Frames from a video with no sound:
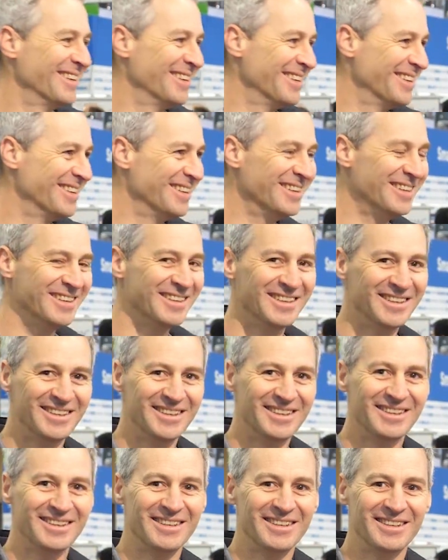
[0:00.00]

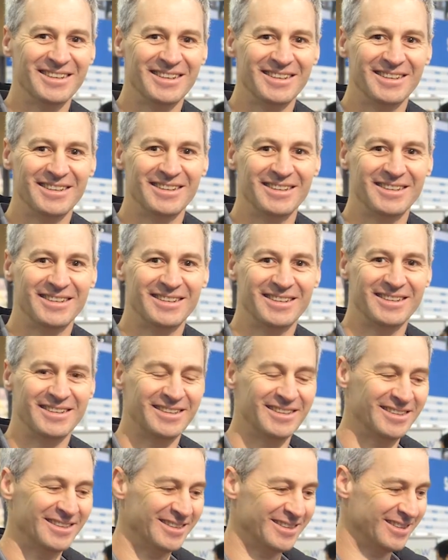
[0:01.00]

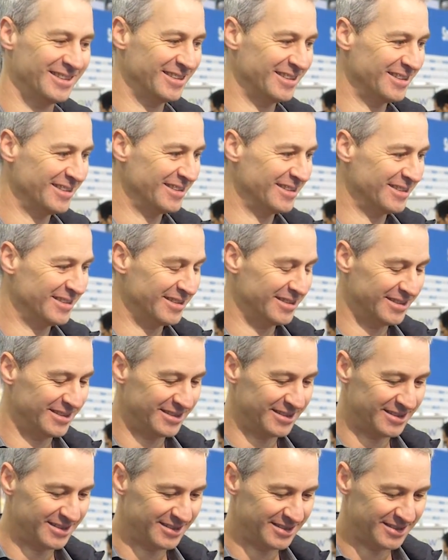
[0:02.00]

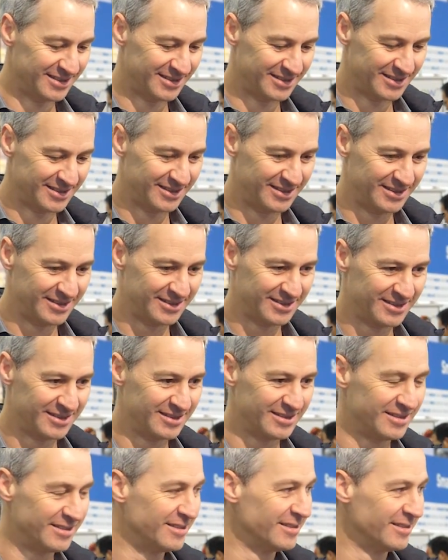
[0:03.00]
No words are spoken by the person on screen.